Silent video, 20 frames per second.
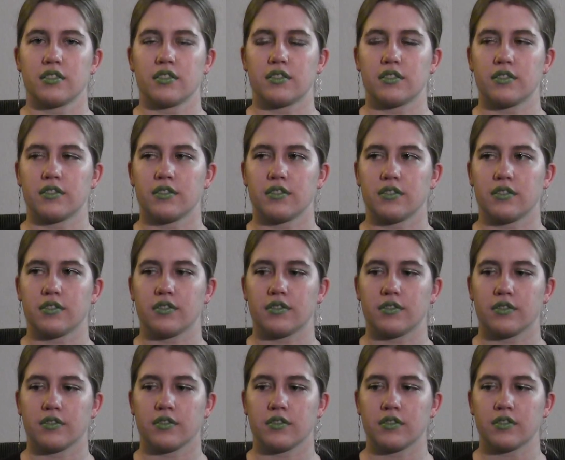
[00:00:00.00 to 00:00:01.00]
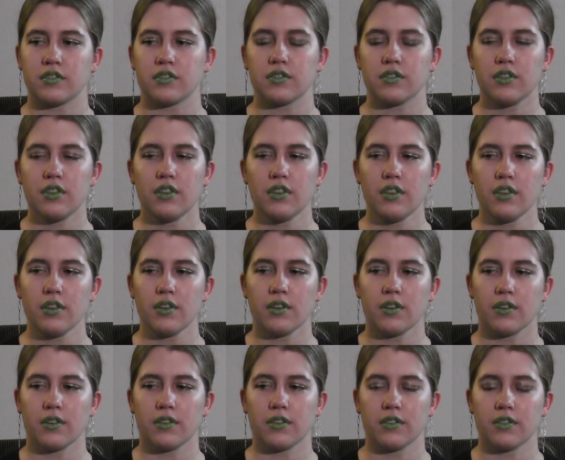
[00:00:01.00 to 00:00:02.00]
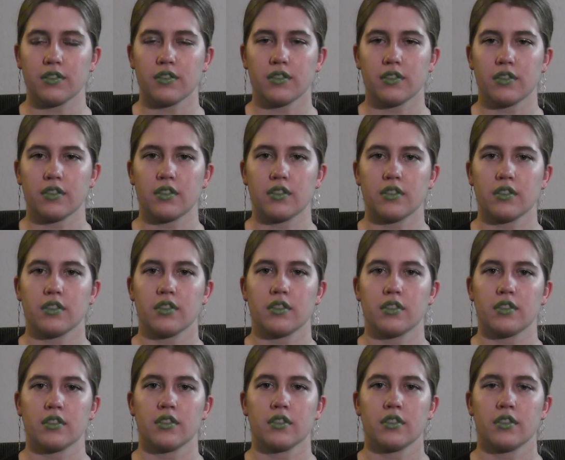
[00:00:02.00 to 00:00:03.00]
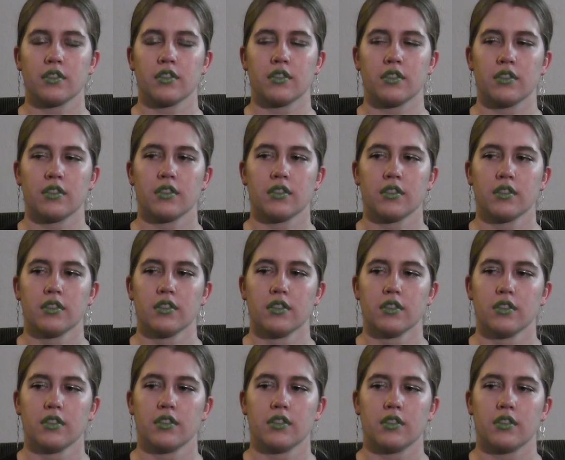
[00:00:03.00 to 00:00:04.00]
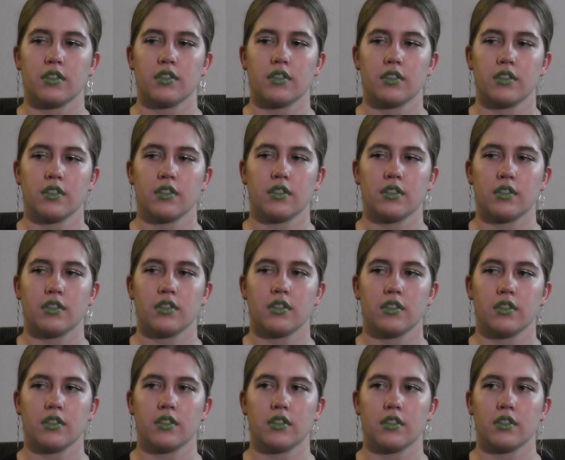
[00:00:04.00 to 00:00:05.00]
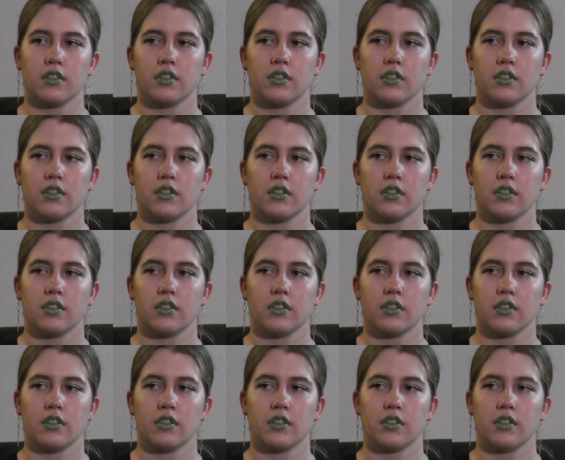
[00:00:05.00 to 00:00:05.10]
[no speech]